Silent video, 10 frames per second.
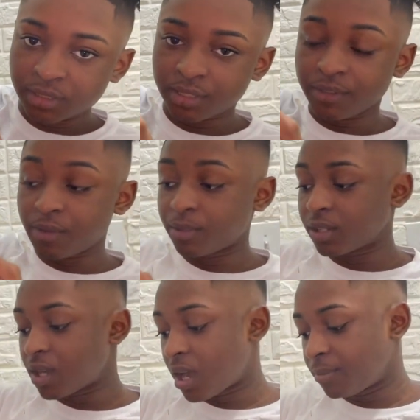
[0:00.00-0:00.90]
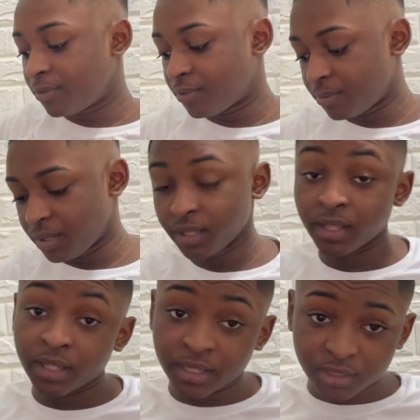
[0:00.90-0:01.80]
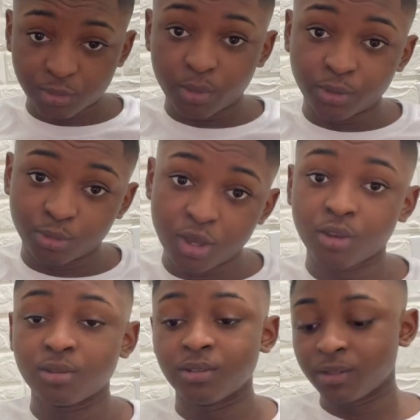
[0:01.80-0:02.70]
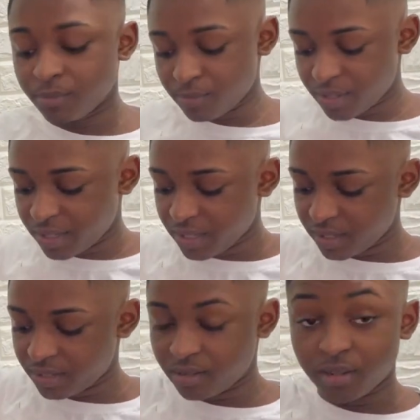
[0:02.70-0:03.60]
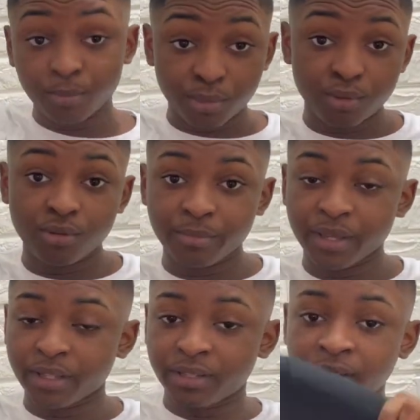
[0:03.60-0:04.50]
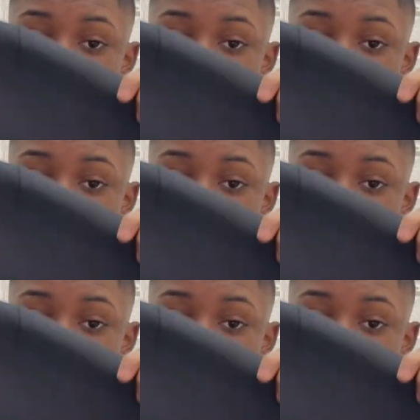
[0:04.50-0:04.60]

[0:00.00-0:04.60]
So if y'all want a cop for me, it's where you go. But yeah, Boohoo Man.